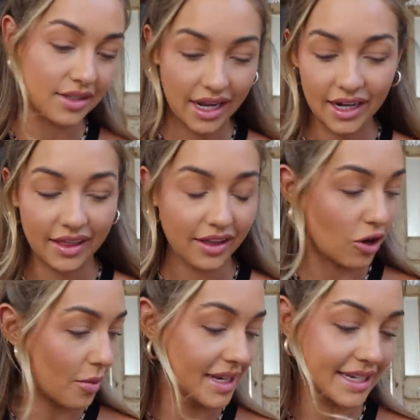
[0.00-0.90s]
said anything,
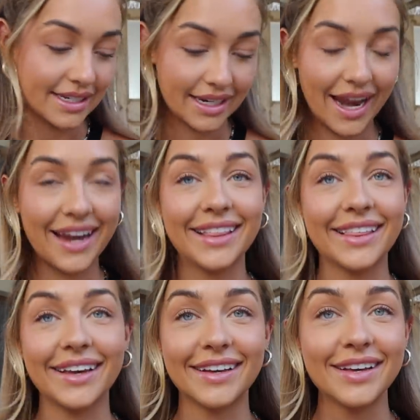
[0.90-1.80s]
commented, did
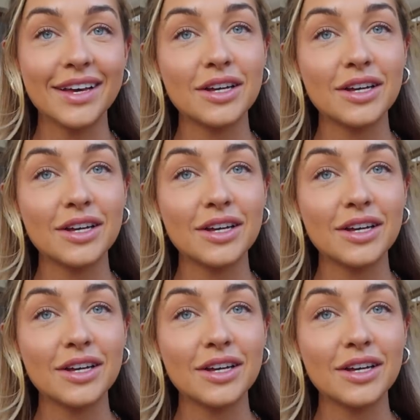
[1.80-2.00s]
anything